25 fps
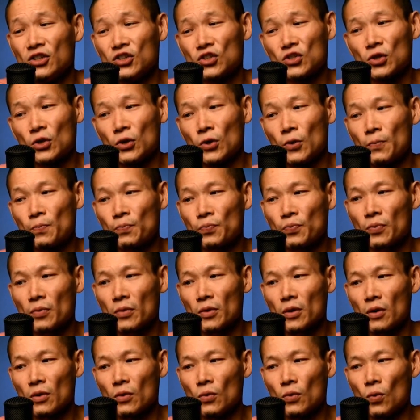So
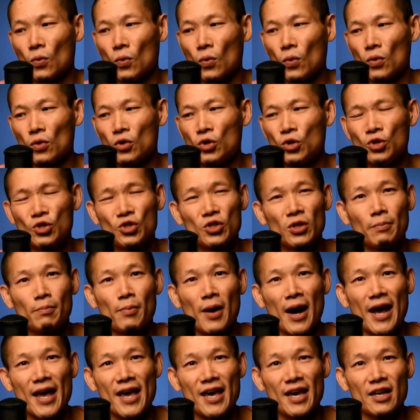who should
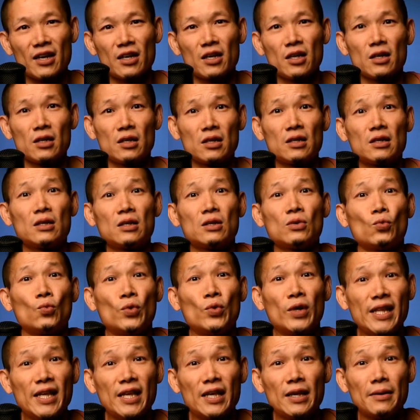buy it?
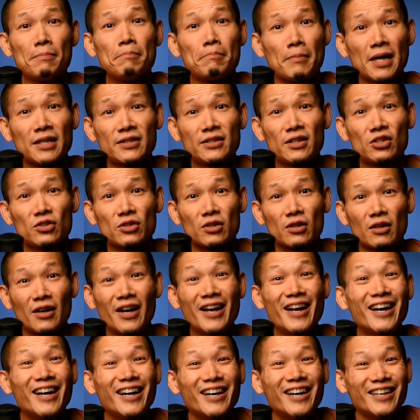Really, my sister,
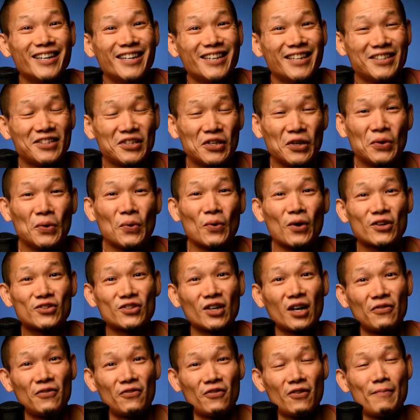who works
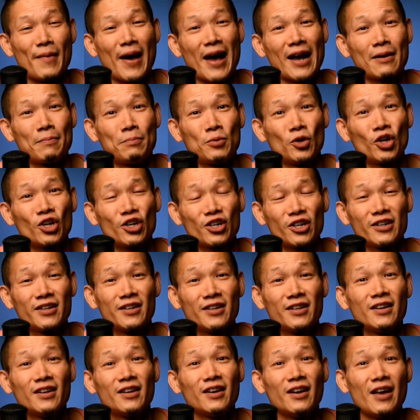off of a MacBook
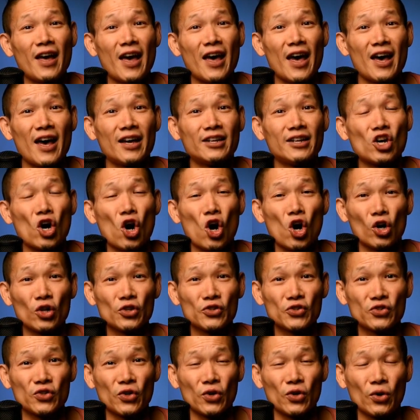and
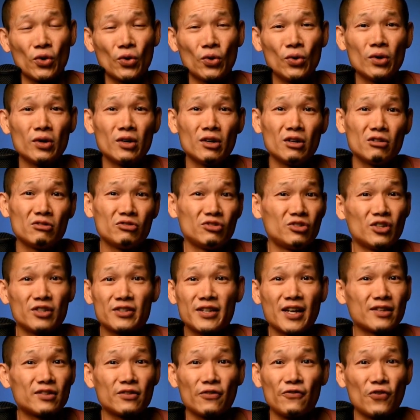also just
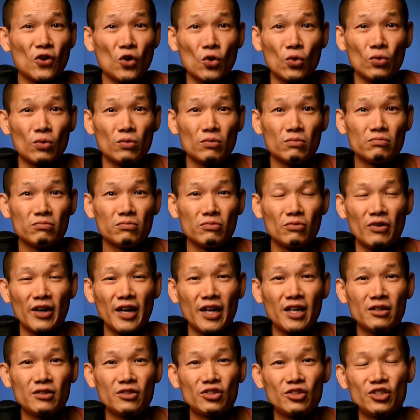has a phone,
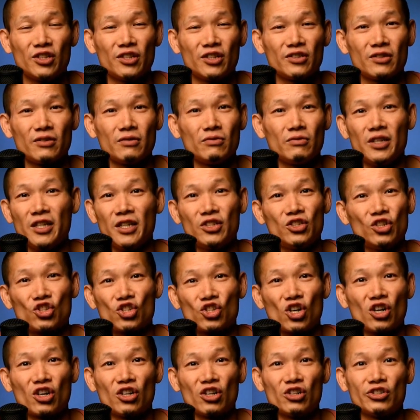right? She doesn't need to
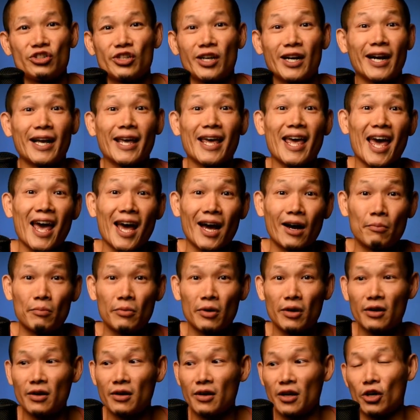charge a
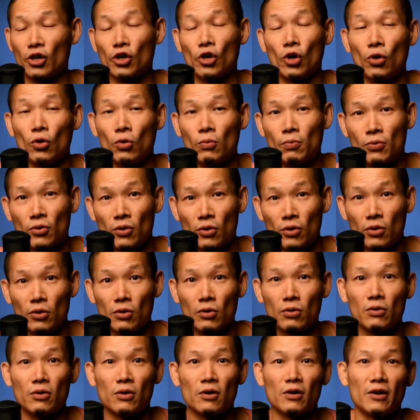camera, a GoPro,
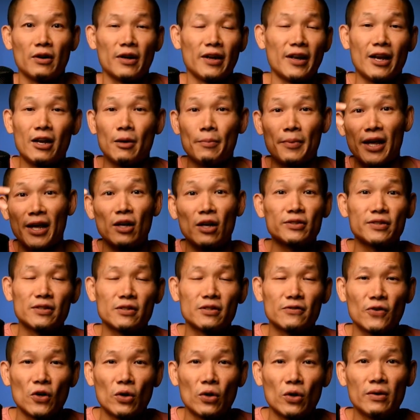or anybody
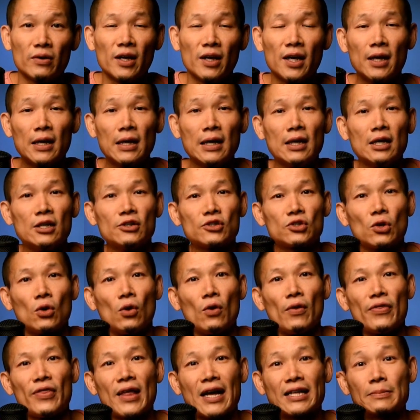else's phone.
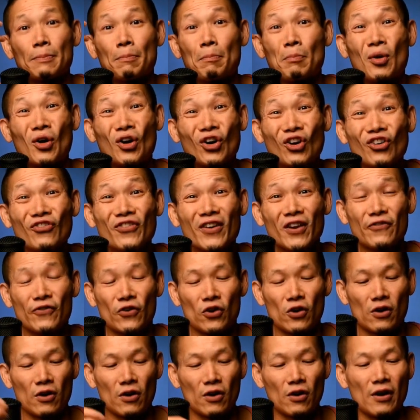So that's perfect
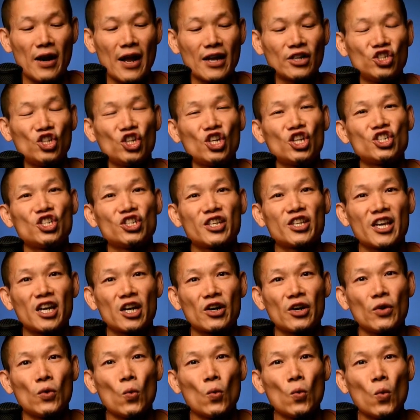for her, and she could just
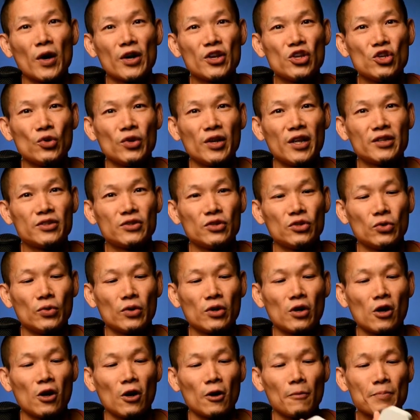carry one unit to do
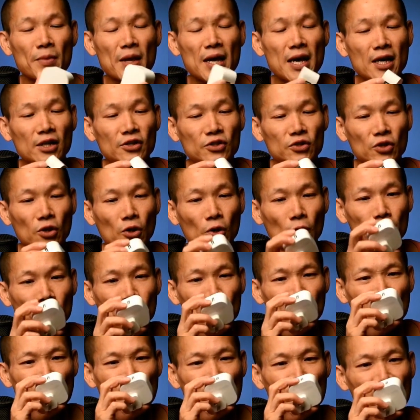it all. So
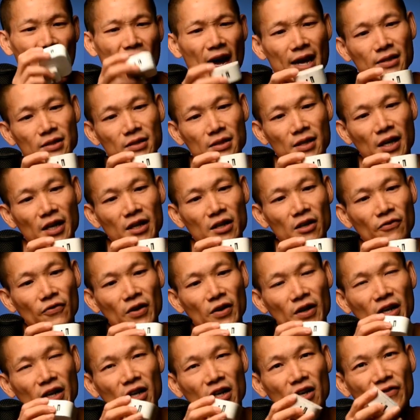that's kind of
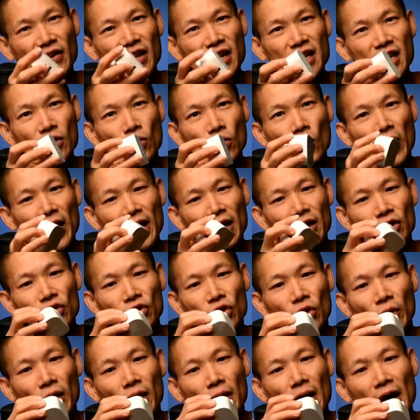a neat way to
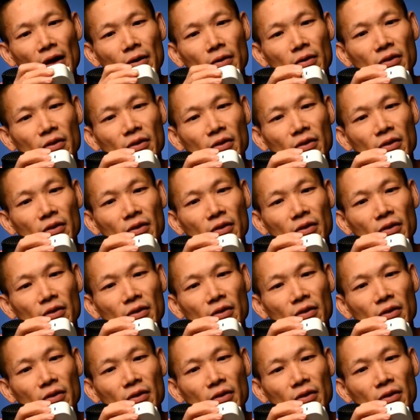do it.